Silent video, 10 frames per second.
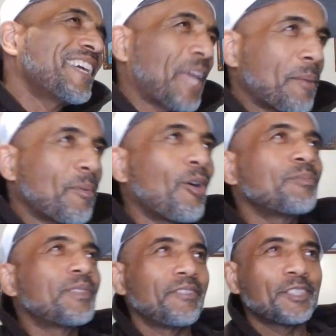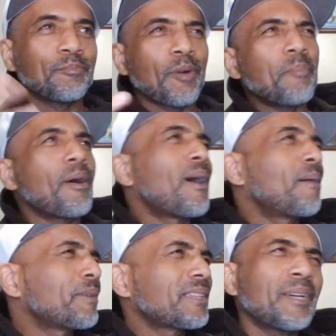Came home to visit my
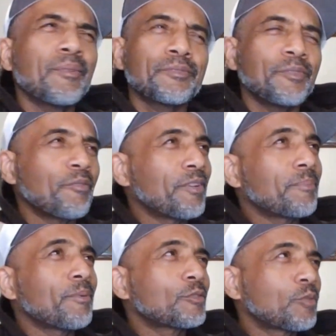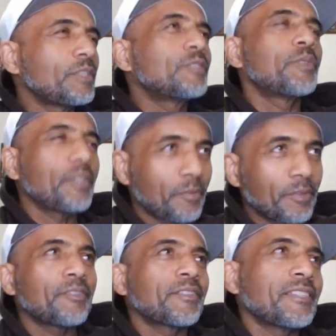mom. I think it was November
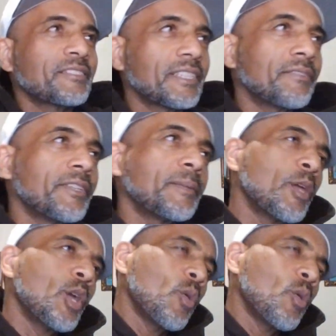2023 for Thanksgiving.